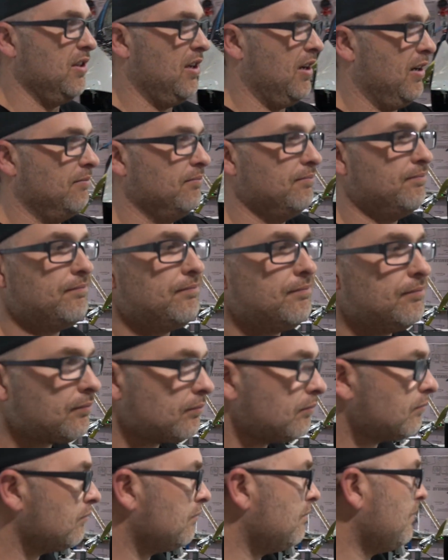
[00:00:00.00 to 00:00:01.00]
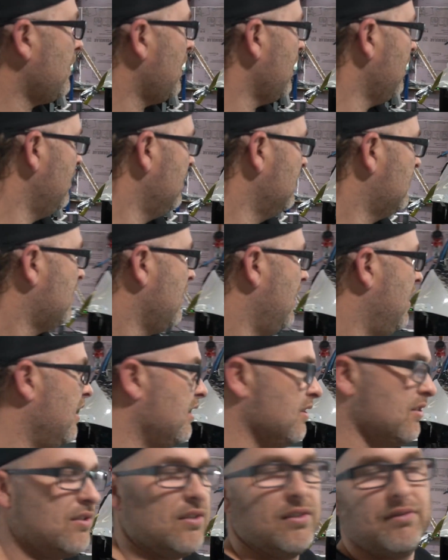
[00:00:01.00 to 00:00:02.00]
Like, this
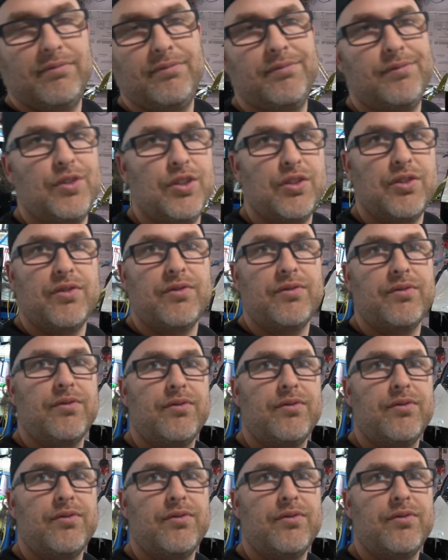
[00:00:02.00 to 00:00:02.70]
car is just